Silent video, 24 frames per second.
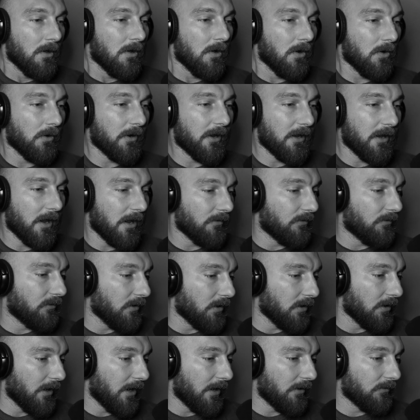Okay, guys,
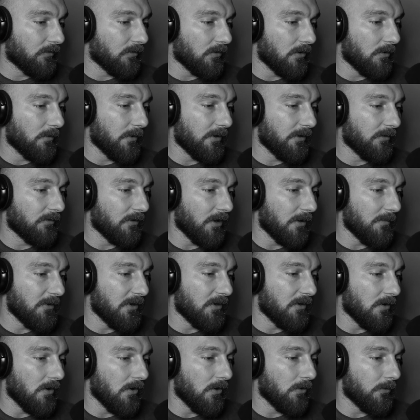as always, let
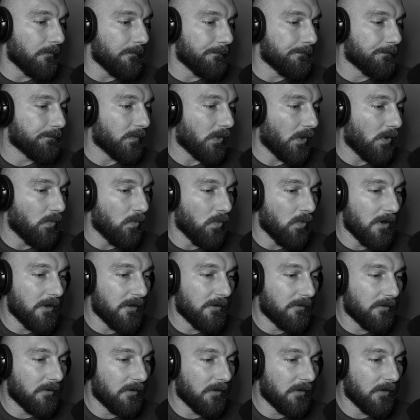me know
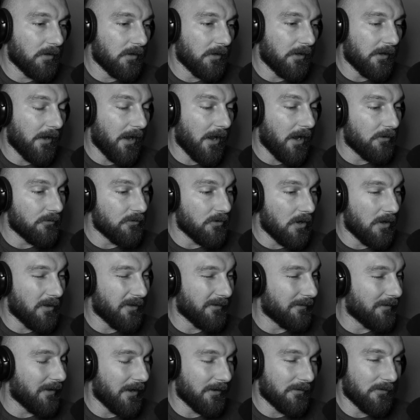what and how y'all
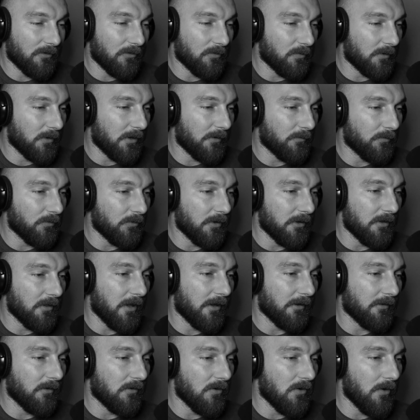attack this one. I'd really
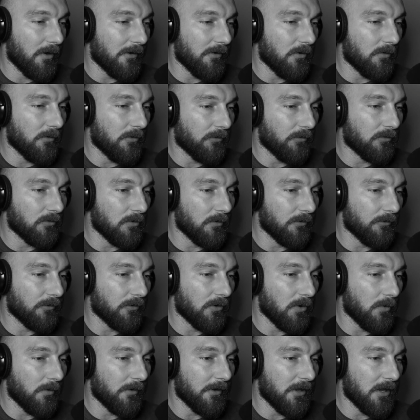like to know. I know the scores are
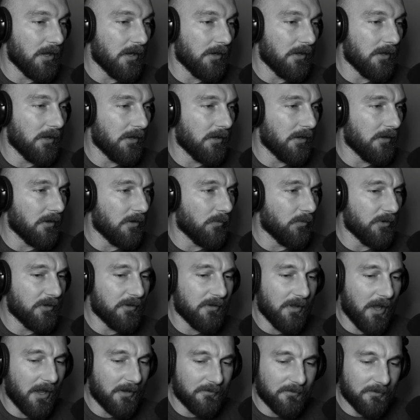going in, and
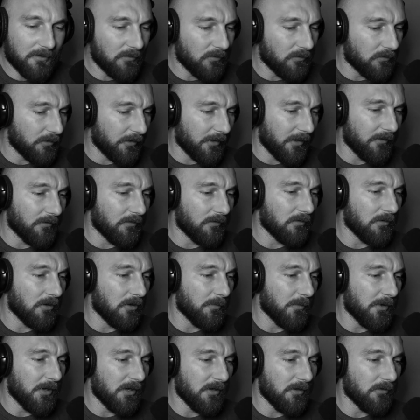I did look at
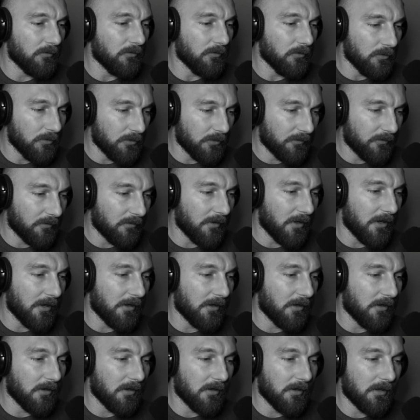some, and it looked
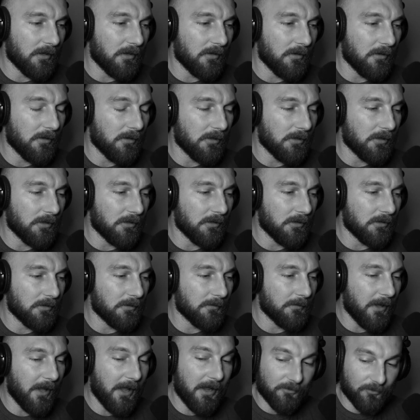like
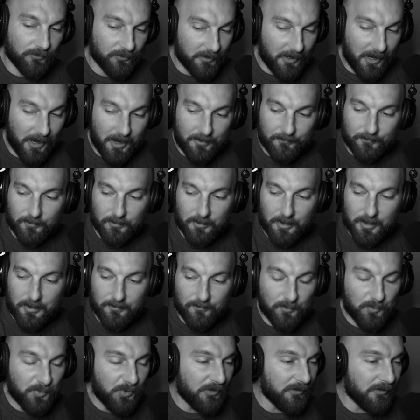actually after I
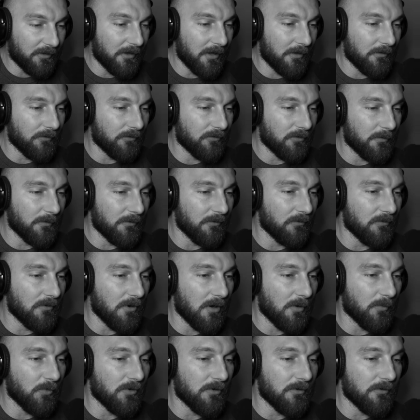even put together some of these
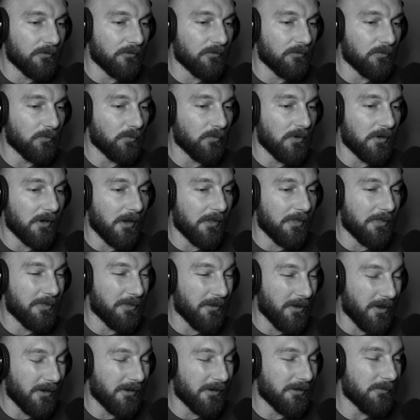numbers, what I
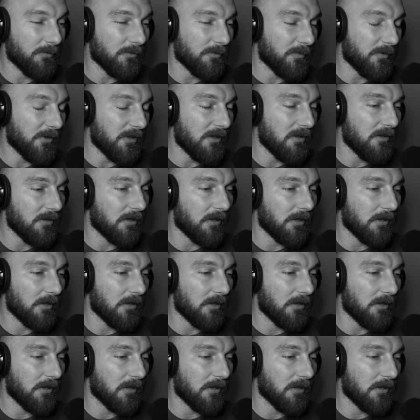thought it would be.